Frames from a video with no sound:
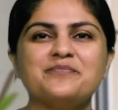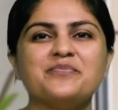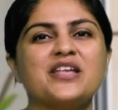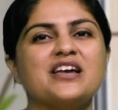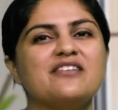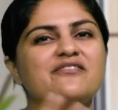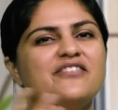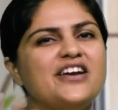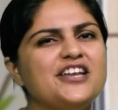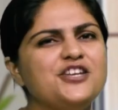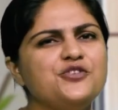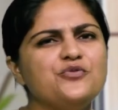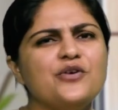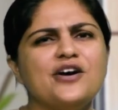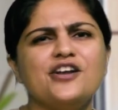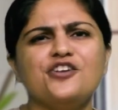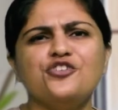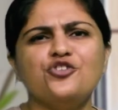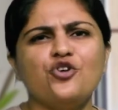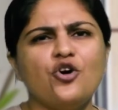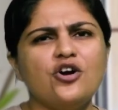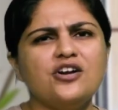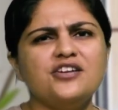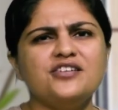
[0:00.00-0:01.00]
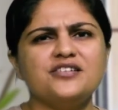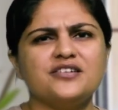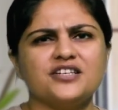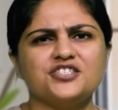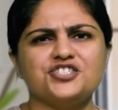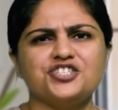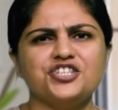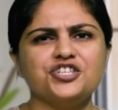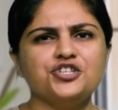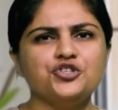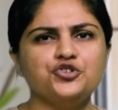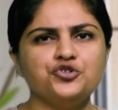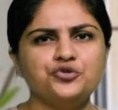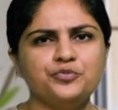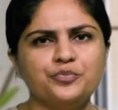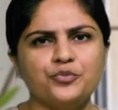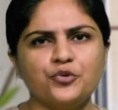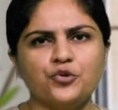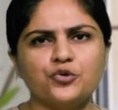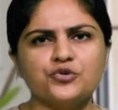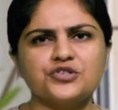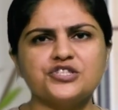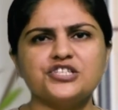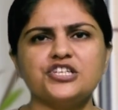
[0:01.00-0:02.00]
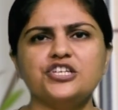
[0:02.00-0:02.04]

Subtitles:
When you are not rushing to post,